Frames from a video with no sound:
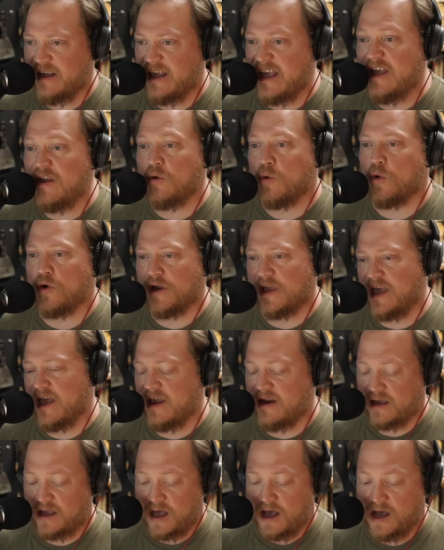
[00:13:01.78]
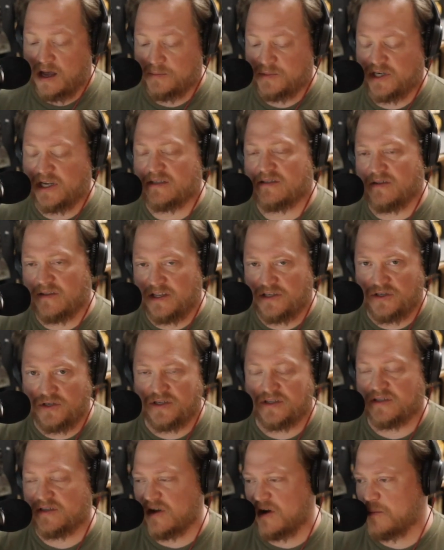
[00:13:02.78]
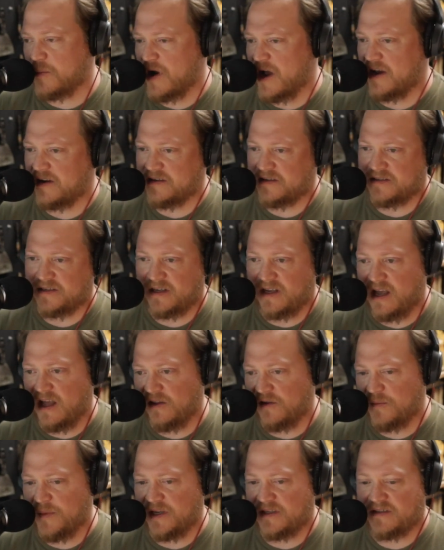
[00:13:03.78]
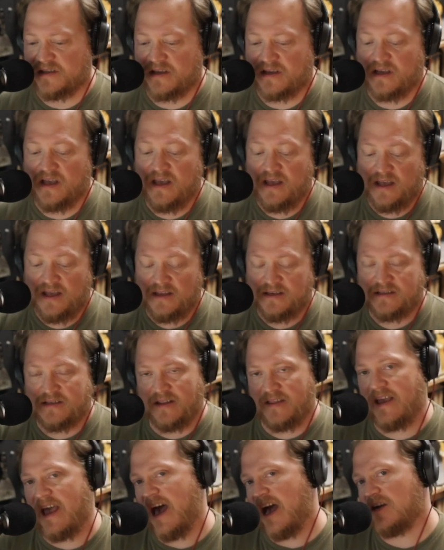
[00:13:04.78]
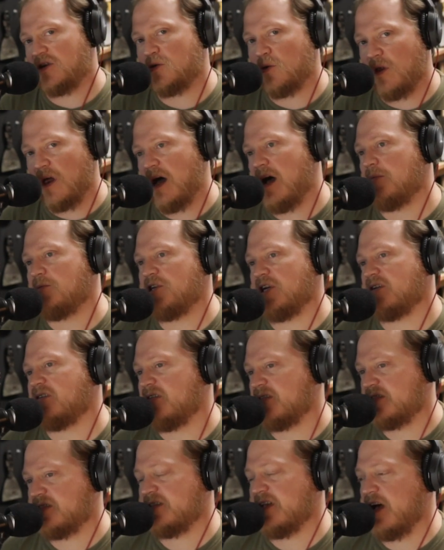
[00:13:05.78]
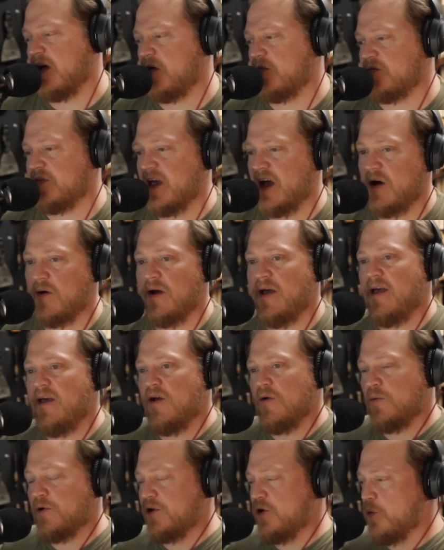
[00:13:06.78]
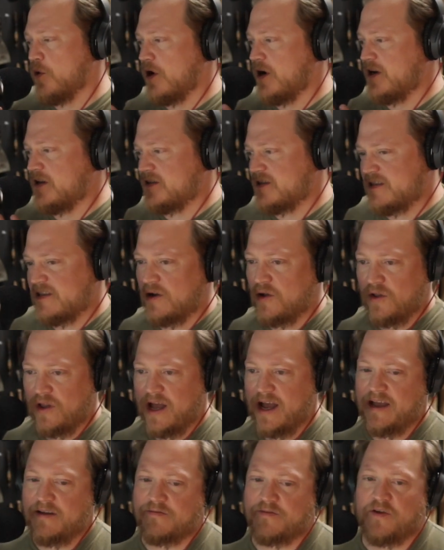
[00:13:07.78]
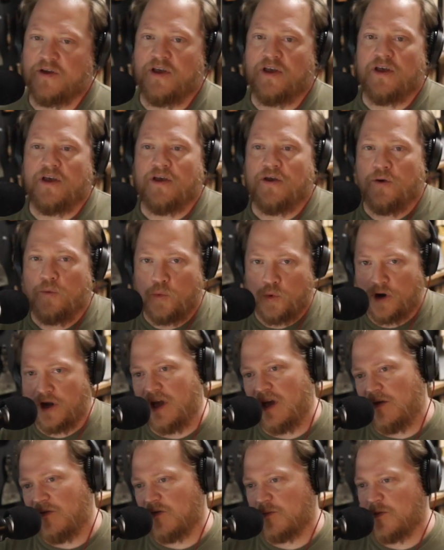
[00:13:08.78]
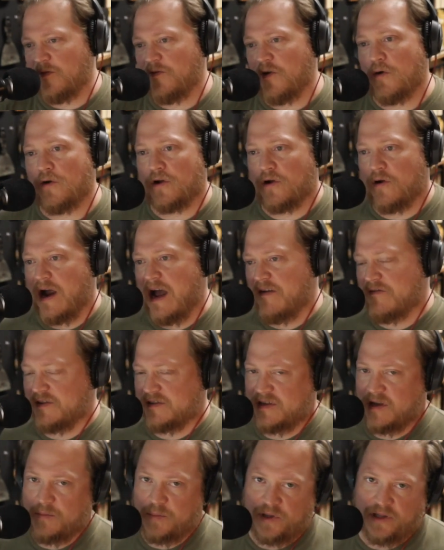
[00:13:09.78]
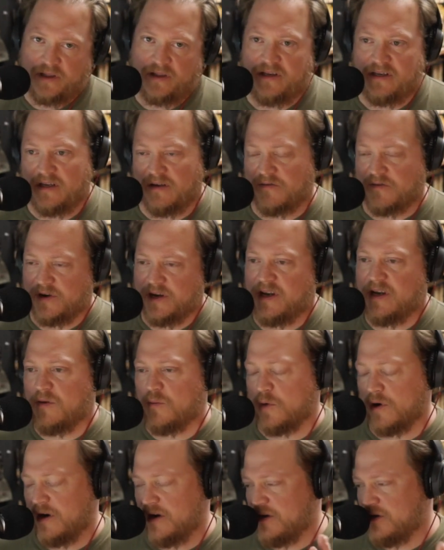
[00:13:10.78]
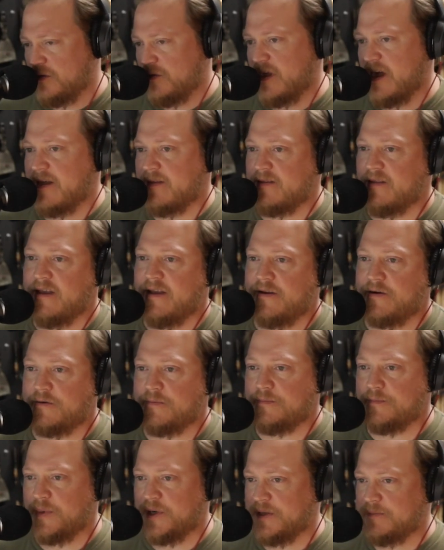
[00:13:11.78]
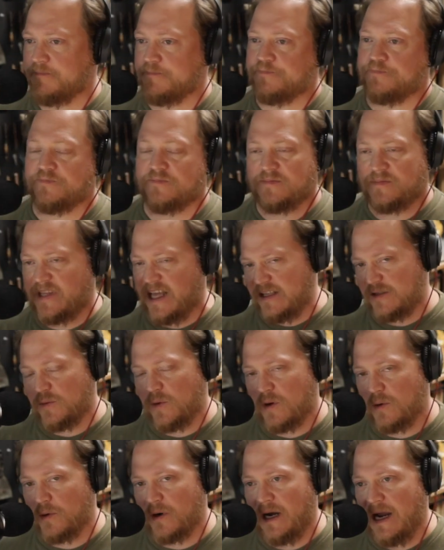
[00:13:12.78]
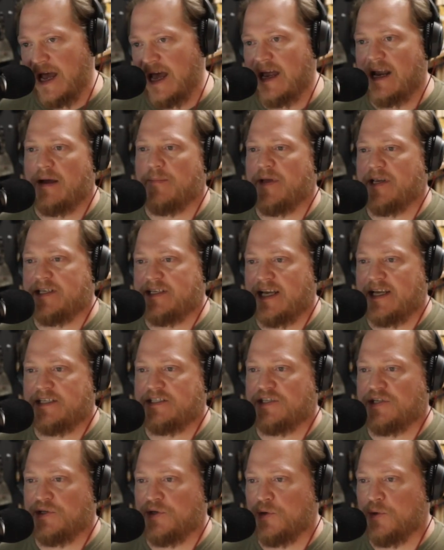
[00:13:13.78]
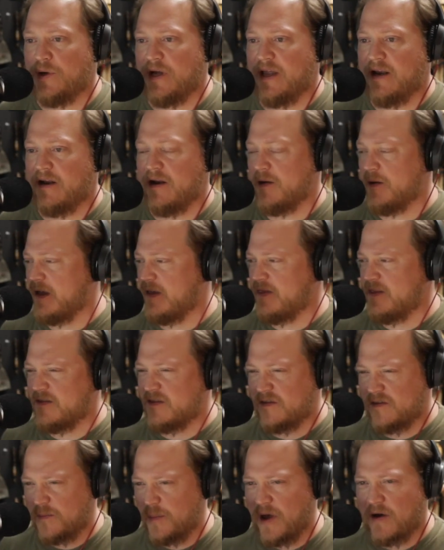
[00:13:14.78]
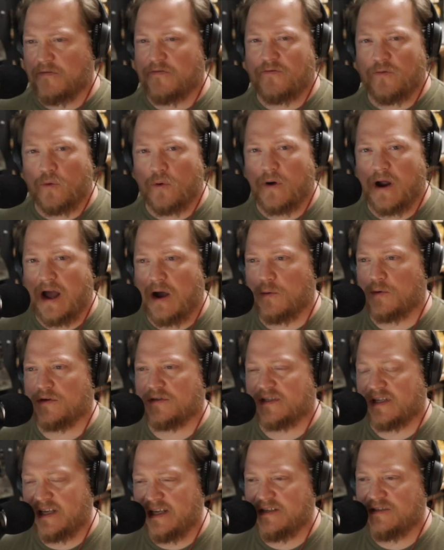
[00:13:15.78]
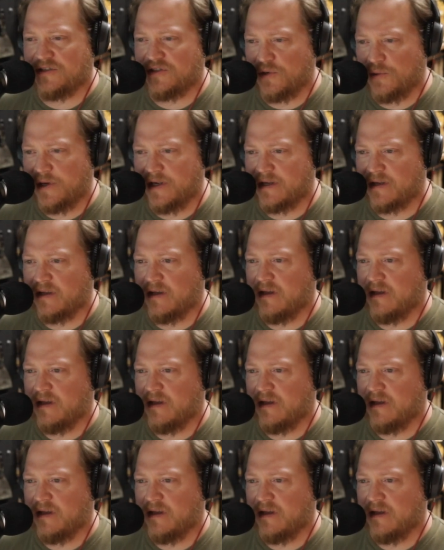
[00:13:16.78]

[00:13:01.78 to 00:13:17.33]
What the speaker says: inorganic object so that you can start practicing color mixing to the actual object itself. Now, when you work in a still life, working from a photograph is completely different, and we're going to do that later. But that's where we're at. I'm at day 2, and this is about 4 hours into it,